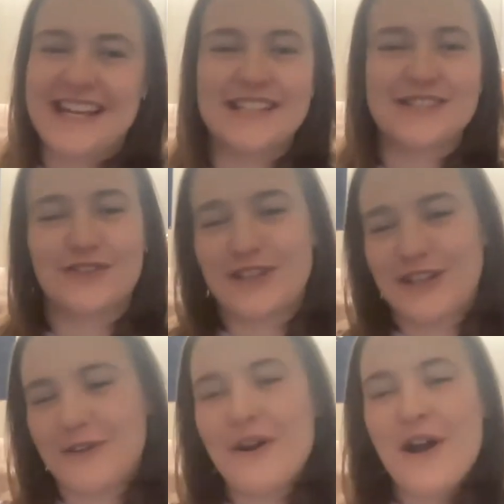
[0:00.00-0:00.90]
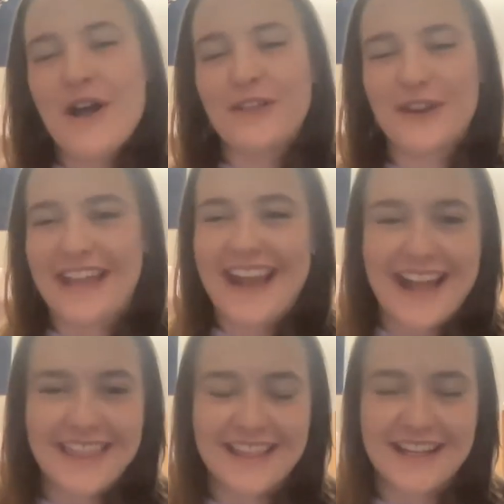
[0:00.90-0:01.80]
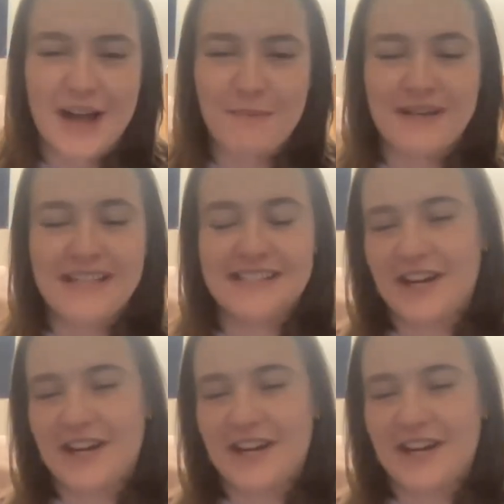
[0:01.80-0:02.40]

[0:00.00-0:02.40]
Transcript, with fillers: things, you know, looking at the companies